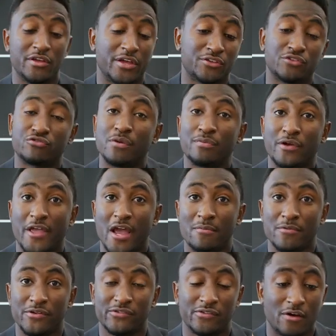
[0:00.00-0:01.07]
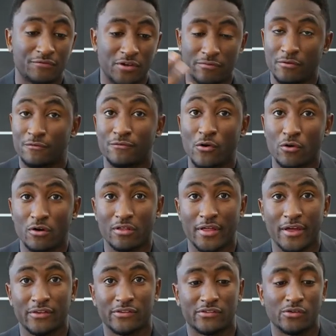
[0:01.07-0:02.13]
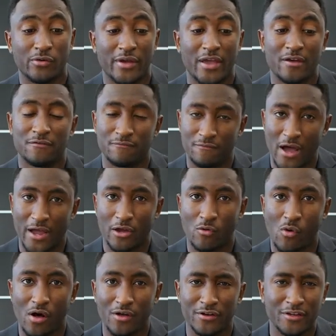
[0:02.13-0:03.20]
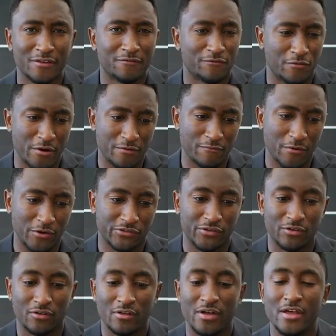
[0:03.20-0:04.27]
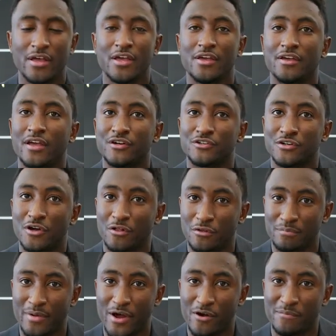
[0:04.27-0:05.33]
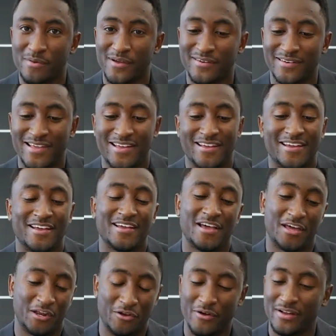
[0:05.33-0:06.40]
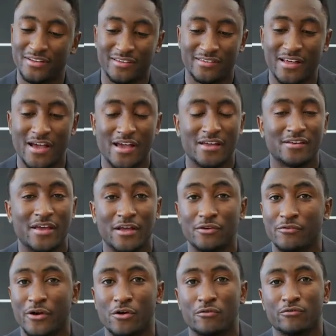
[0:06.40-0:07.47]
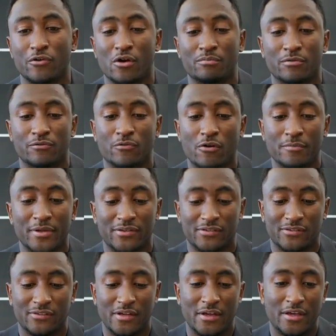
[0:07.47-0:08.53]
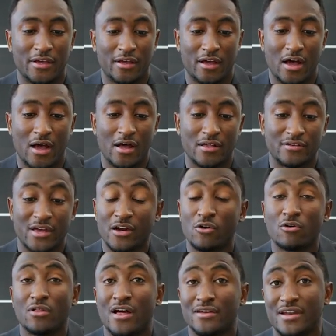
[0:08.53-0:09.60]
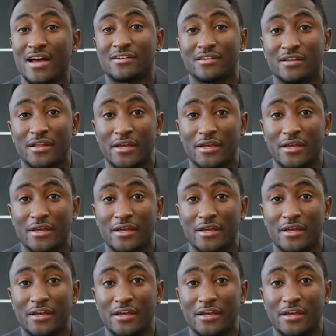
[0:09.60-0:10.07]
You get the triple cameras of different focal lengths, so again, high quality, very versatile. You got your color power button, and a great design and great overall performance. Not a whole lot not to